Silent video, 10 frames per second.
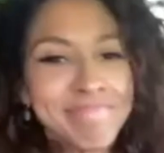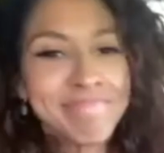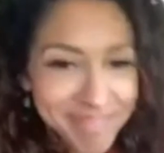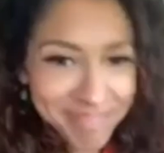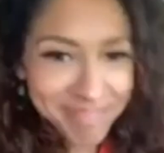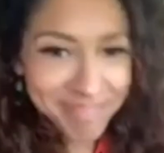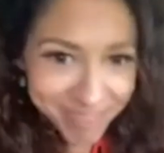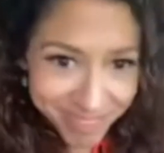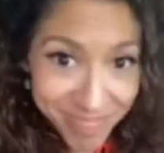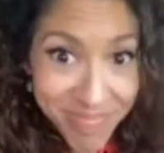this
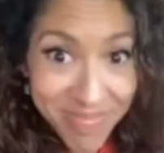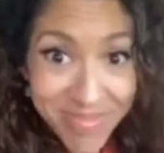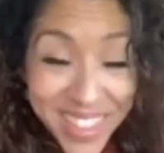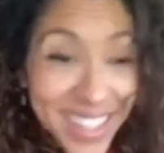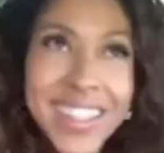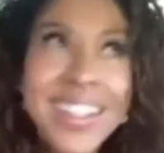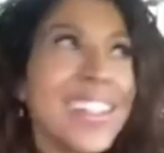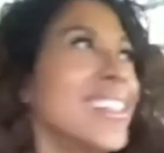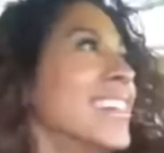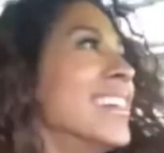
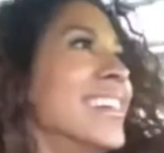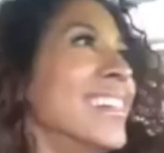huge. I mean,